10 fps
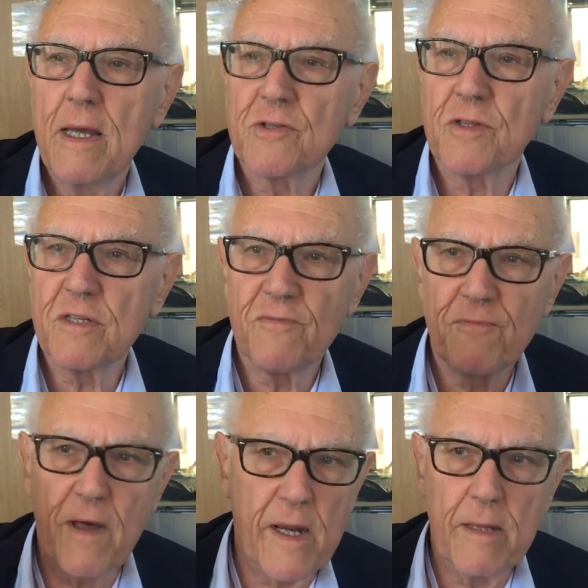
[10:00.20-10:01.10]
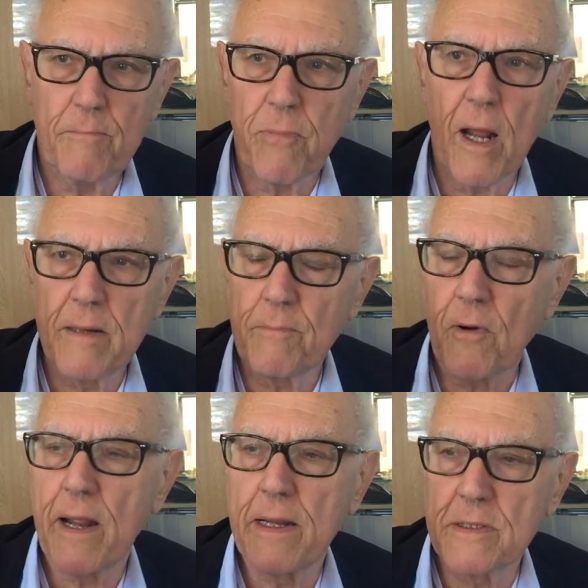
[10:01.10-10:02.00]
So these very bright
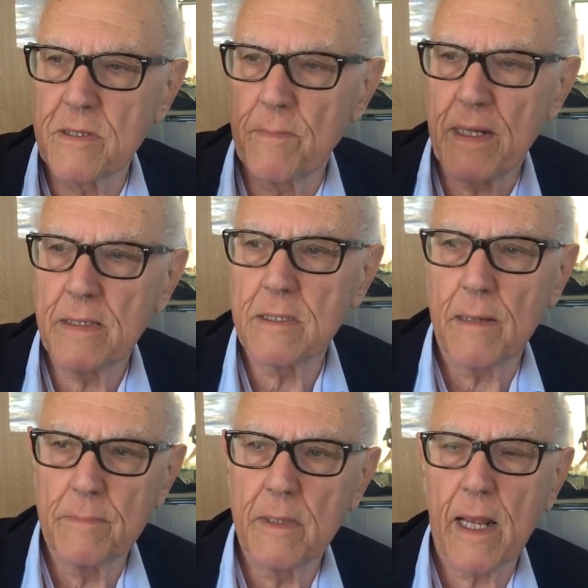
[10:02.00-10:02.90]
brains are being dumbed